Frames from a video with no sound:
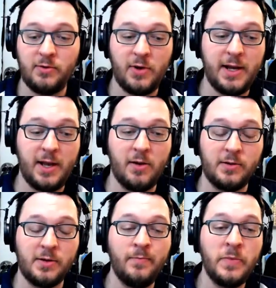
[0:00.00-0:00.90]

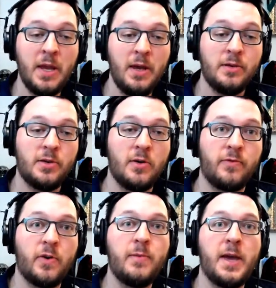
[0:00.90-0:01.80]
guilds. So
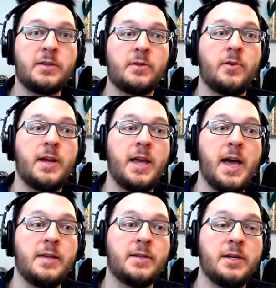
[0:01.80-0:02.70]
Freemasonry
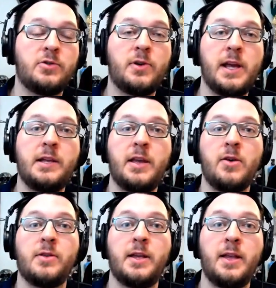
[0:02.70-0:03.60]
as a trade
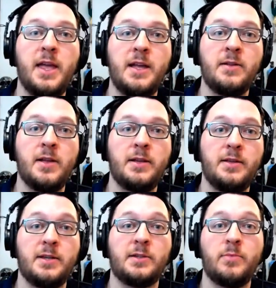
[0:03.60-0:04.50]
guild in England
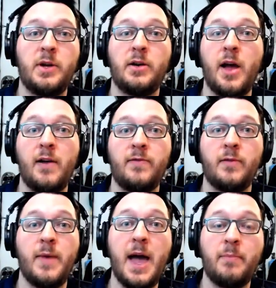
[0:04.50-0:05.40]
disappeared off the
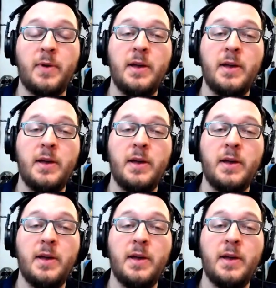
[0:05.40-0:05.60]
map